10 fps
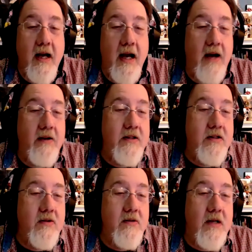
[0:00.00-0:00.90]
How did
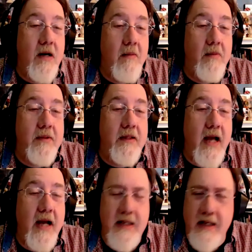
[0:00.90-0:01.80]
you come up with the
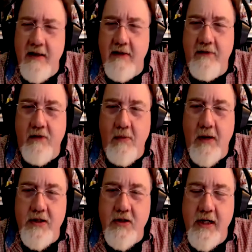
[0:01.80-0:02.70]
idea of
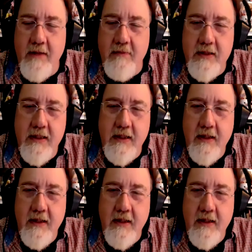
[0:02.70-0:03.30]
Robot Dreams?